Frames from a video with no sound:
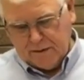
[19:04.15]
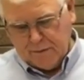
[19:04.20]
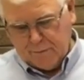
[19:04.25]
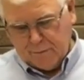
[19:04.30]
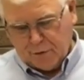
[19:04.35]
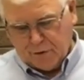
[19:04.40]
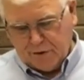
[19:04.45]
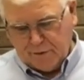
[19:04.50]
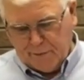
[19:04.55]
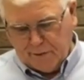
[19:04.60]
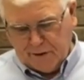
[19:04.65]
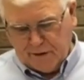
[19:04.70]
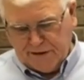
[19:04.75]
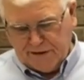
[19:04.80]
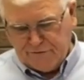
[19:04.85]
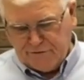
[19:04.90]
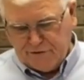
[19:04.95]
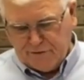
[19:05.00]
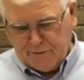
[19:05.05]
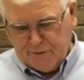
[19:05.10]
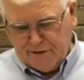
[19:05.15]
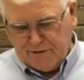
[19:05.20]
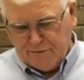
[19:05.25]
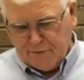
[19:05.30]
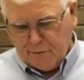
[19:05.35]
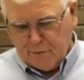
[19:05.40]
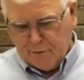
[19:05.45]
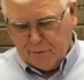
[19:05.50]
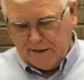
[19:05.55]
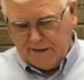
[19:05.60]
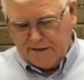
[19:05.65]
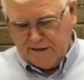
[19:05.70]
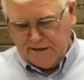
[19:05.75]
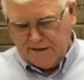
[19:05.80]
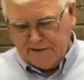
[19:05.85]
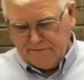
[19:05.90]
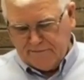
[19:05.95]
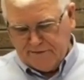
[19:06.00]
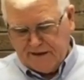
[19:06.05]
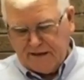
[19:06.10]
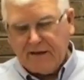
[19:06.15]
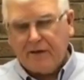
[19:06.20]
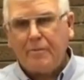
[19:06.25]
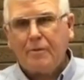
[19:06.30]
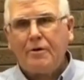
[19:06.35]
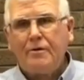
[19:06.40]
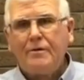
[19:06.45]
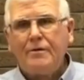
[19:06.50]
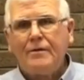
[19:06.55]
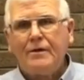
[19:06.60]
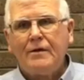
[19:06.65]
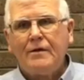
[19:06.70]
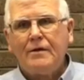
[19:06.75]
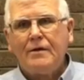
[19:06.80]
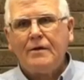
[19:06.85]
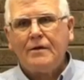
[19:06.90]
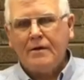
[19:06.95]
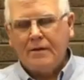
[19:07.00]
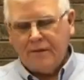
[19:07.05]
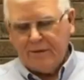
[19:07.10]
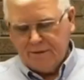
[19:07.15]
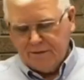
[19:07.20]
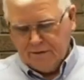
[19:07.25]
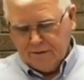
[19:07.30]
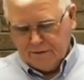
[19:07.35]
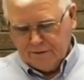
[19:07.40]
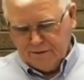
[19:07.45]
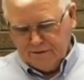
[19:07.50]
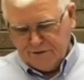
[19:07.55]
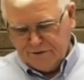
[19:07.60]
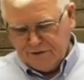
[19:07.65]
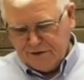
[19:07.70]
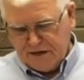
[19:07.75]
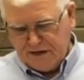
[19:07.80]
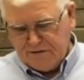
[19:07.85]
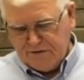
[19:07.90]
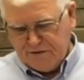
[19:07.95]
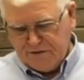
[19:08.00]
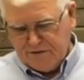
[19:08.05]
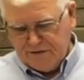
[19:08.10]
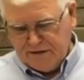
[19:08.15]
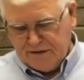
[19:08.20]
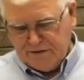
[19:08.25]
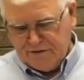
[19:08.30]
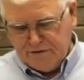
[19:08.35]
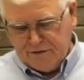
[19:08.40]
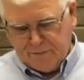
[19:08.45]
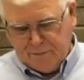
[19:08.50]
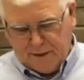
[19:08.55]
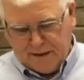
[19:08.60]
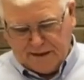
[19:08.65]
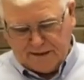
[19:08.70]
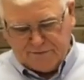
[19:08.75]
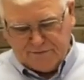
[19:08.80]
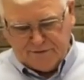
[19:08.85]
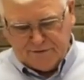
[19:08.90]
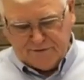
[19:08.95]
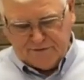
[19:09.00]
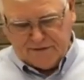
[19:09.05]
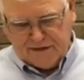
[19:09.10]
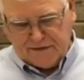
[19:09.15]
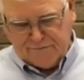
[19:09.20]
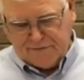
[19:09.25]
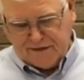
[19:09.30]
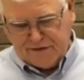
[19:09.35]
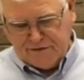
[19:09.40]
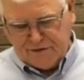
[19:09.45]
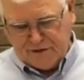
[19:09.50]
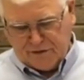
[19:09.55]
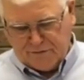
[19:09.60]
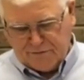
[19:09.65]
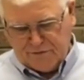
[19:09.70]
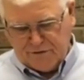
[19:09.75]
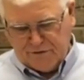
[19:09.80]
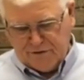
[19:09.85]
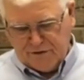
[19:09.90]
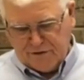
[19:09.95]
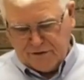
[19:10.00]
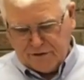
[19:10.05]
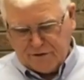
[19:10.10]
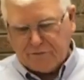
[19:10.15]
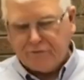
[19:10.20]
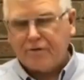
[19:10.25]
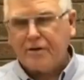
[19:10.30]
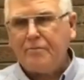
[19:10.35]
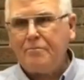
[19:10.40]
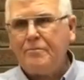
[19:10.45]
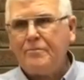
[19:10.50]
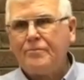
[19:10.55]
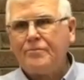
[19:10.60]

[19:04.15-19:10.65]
Portable instruments were readily available to Jesus and his apostles had they chosen to use them.